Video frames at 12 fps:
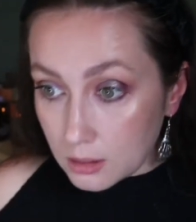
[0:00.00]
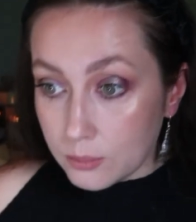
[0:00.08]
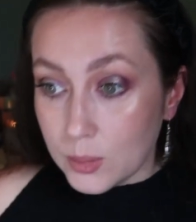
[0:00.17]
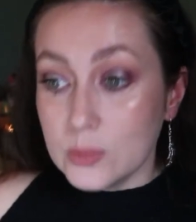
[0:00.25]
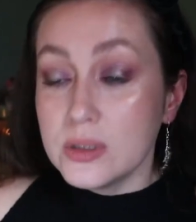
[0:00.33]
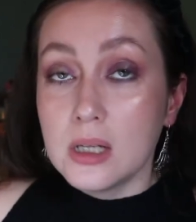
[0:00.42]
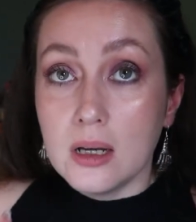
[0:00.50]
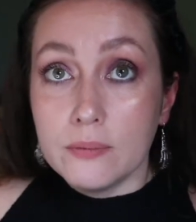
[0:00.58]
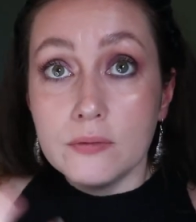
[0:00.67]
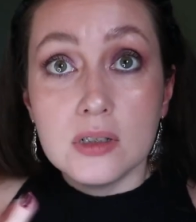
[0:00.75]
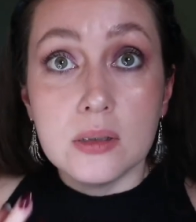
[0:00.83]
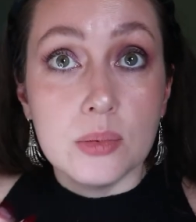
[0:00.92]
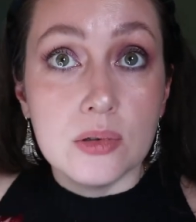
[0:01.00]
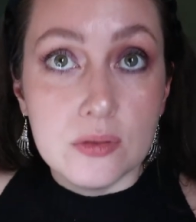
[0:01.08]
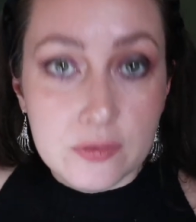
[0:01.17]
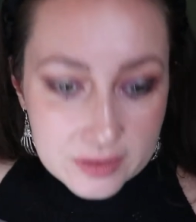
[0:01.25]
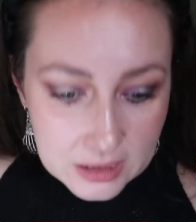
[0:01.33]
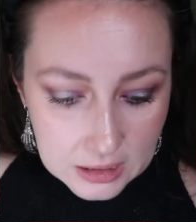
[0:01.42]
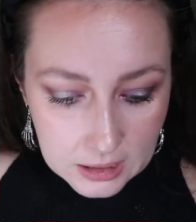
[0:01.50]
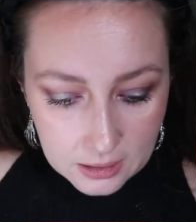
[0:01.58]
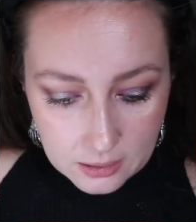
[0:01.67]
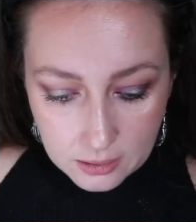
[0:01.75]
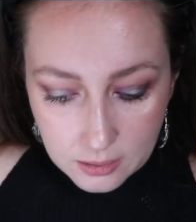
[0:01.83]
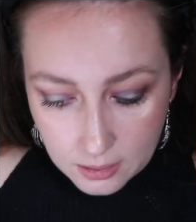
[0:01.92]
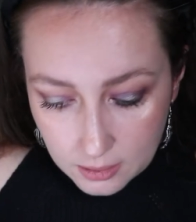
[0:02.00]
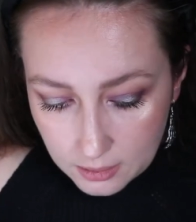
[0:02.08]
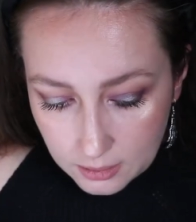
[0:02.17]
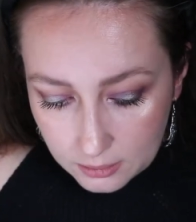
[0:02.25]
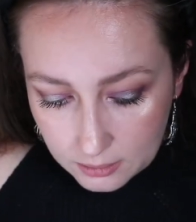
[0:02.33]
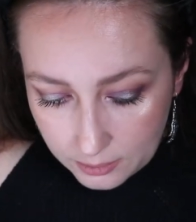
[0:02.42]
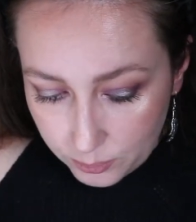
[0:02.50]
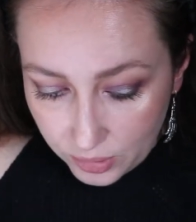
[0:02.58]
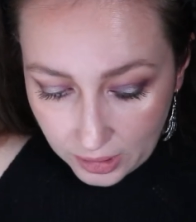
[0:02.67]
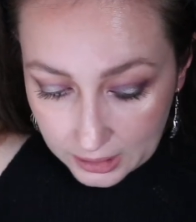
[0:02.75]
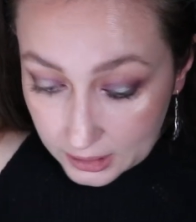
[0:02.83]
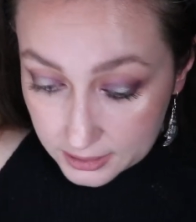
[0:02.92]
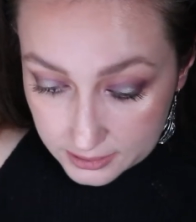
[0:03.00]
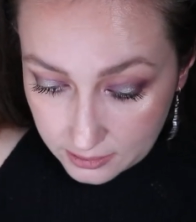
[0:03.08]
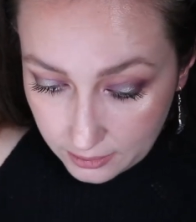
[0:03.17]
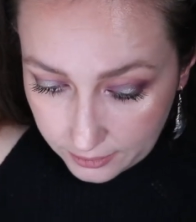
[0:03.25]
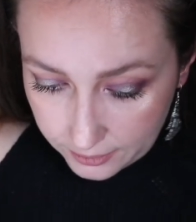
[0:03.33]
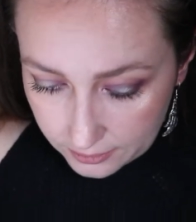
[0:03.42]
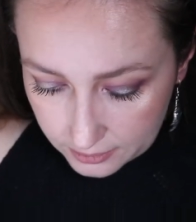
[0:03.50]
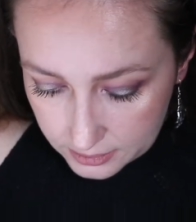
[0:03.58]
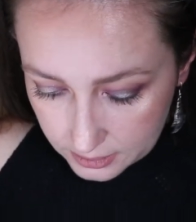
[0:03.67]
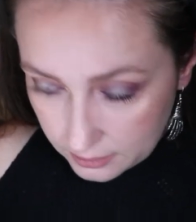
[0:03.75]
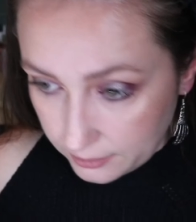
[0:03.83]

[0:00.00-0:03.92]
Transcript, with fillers: most comfortable feeling lip products aren't, so